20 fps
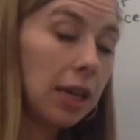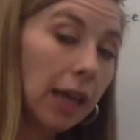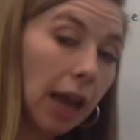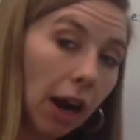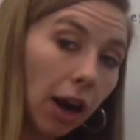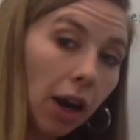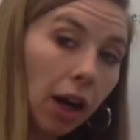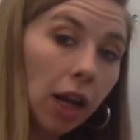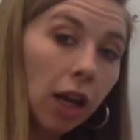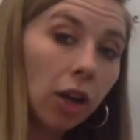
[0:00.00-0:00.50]

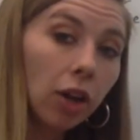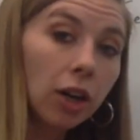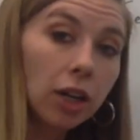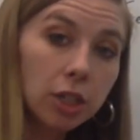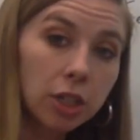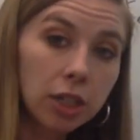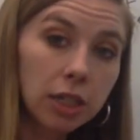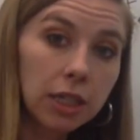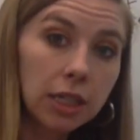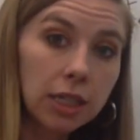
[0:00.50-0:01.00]
Gary
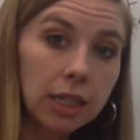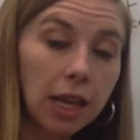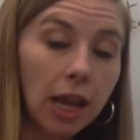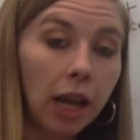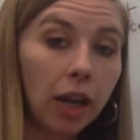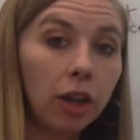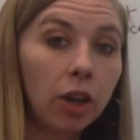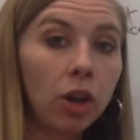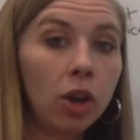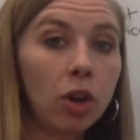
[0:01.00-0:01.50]

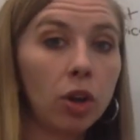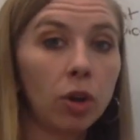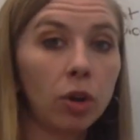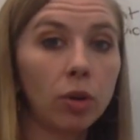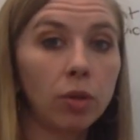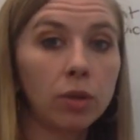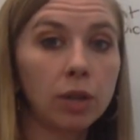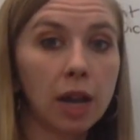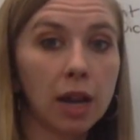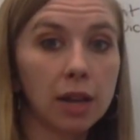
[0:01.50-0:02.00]
Christensen,
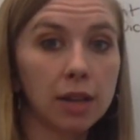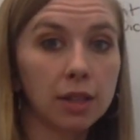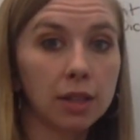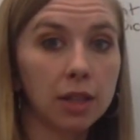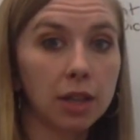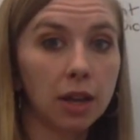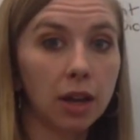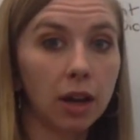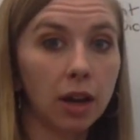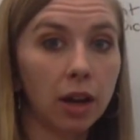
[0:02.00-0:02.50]
who does
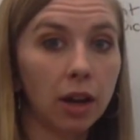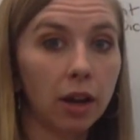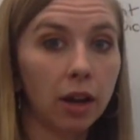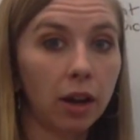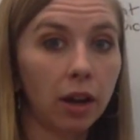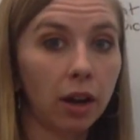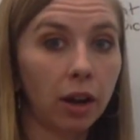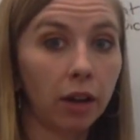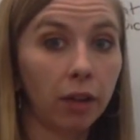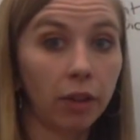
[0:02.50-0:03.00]
the
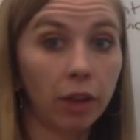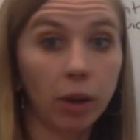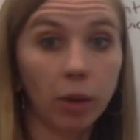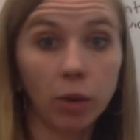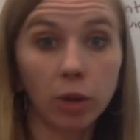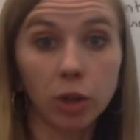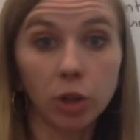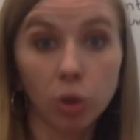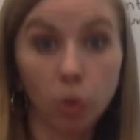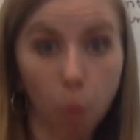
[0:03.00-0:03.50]

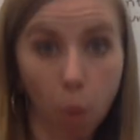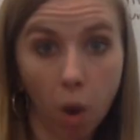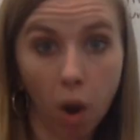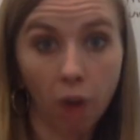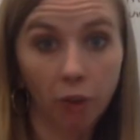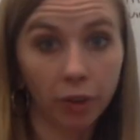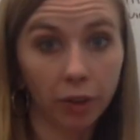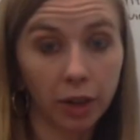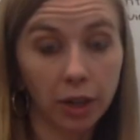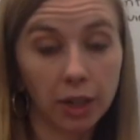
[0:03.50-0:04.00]
language
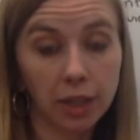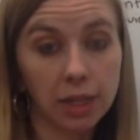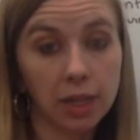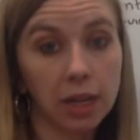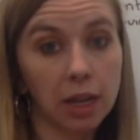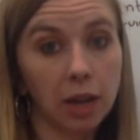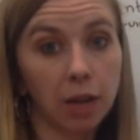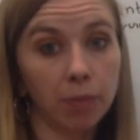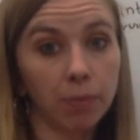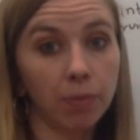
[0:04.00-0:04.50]
quality
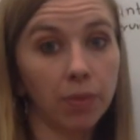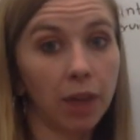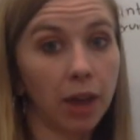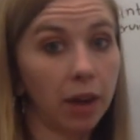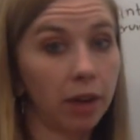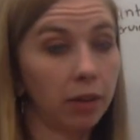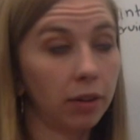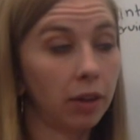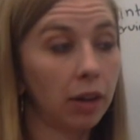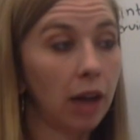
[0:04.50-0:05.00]
team
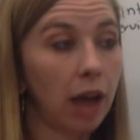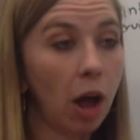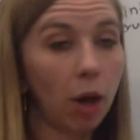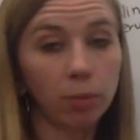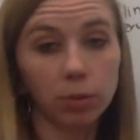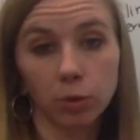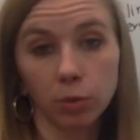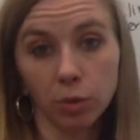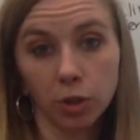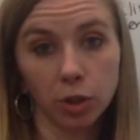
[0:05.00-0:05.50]
that
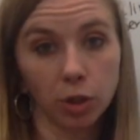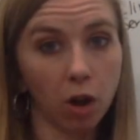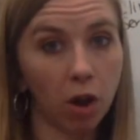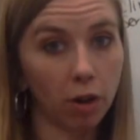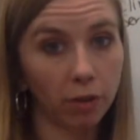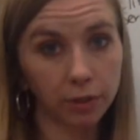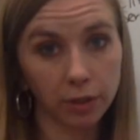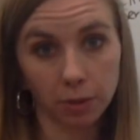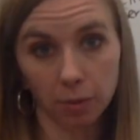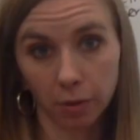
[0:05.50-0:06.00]
helps
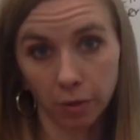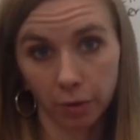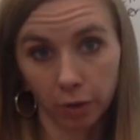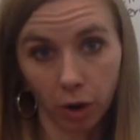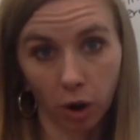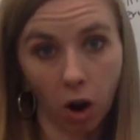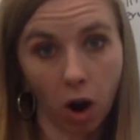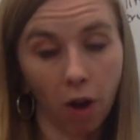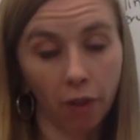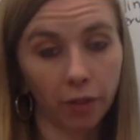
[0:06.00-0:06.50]
resolve some of
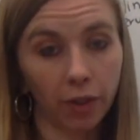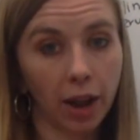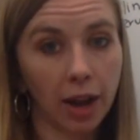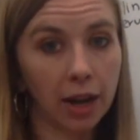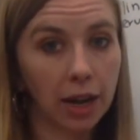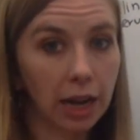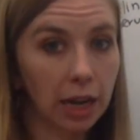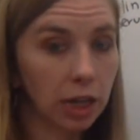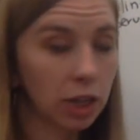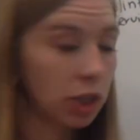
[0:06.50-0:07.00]
your
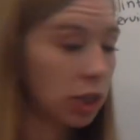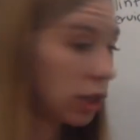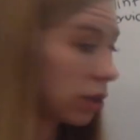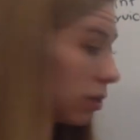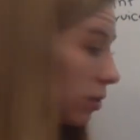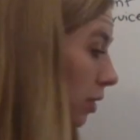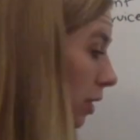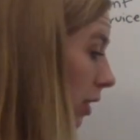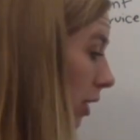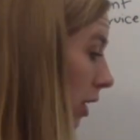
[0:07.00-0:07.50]
online
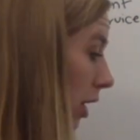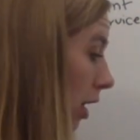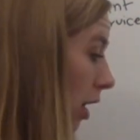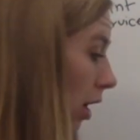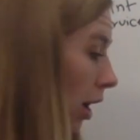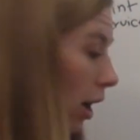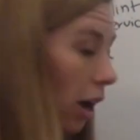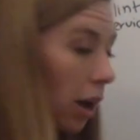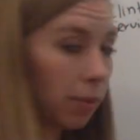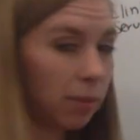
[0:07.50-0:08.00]
issues.
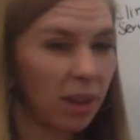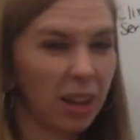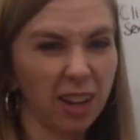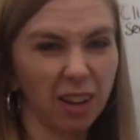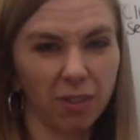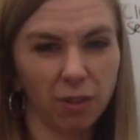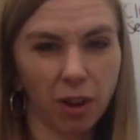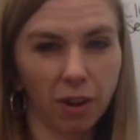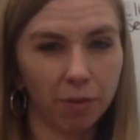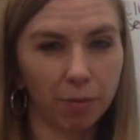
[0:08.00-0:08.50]
Like
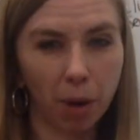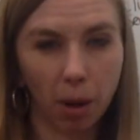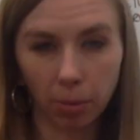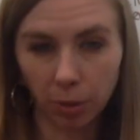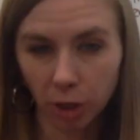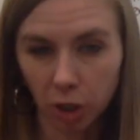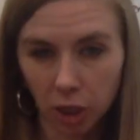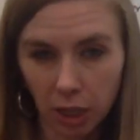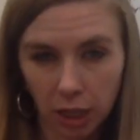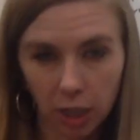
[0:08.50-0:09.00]
if you have
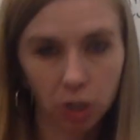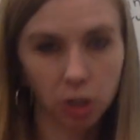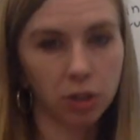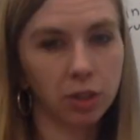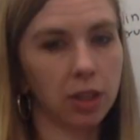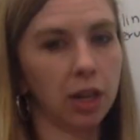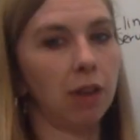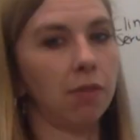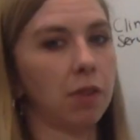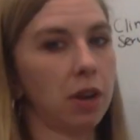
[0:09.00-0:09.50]
publishing
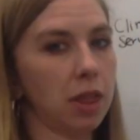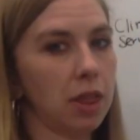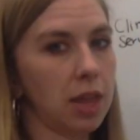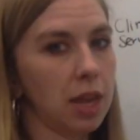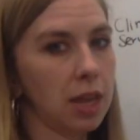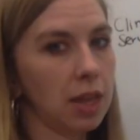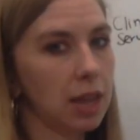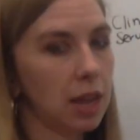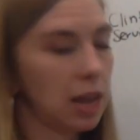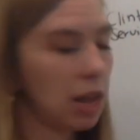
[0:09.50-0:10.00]
issues and
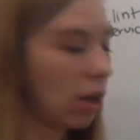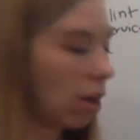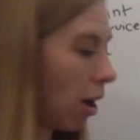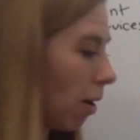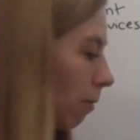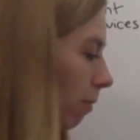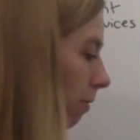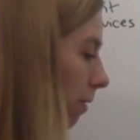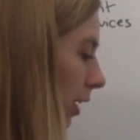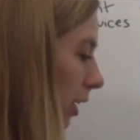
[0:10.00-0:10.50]
everything, that he'll
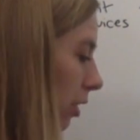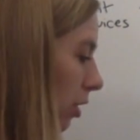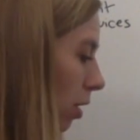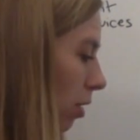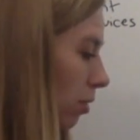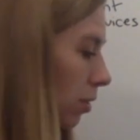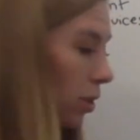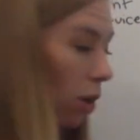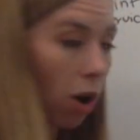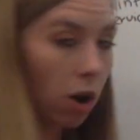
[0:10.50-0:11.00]
help fix
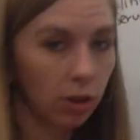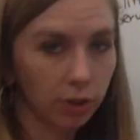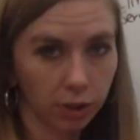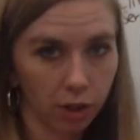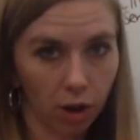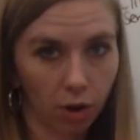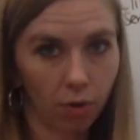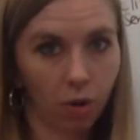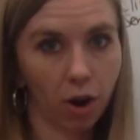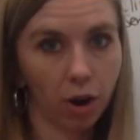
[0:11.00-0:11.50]
those, also
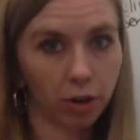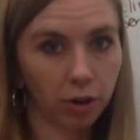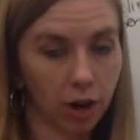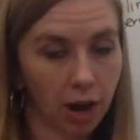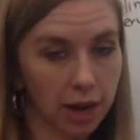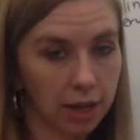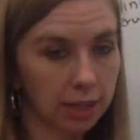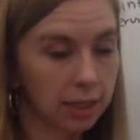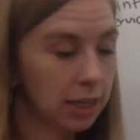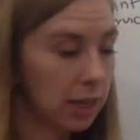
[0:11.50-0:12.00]
on
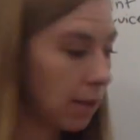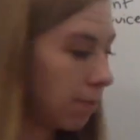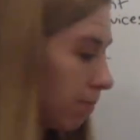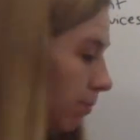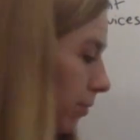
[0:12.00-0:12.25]
Greg's team.